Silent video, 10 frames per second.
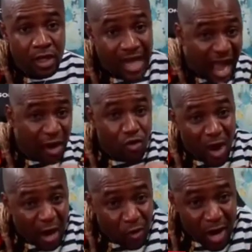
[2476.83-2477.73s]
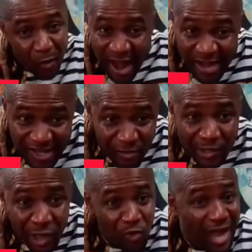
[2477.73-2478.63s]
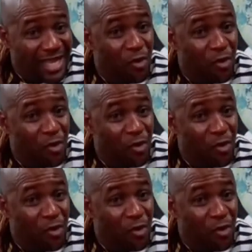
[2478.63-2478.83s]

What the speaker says: Ya agu na wa here because wa